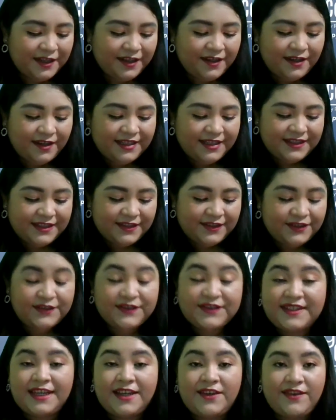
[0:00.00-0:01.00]
Very good. It's good
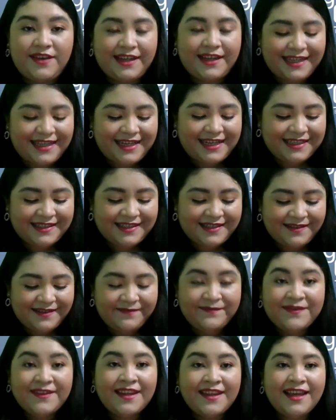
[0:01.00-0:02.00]
to see you in class.
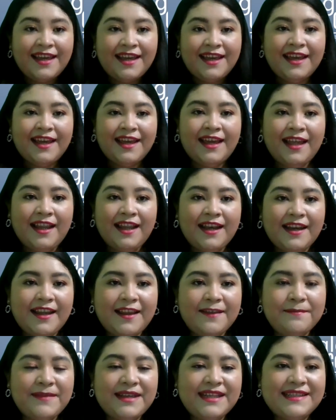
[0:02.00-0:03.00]

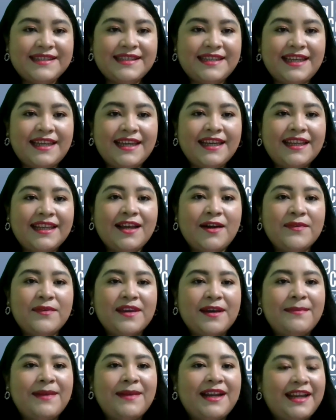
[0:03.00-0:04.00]
Let me see,
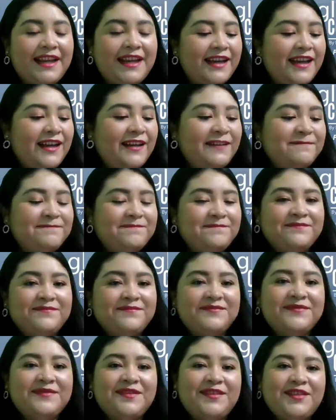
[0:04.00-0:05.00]
Claudia Maria.
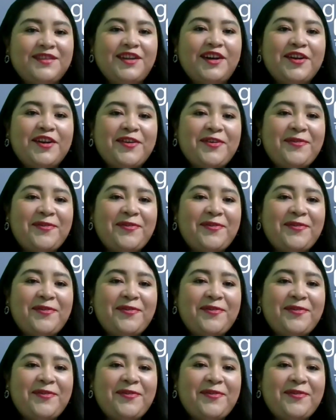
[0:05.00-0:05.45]
There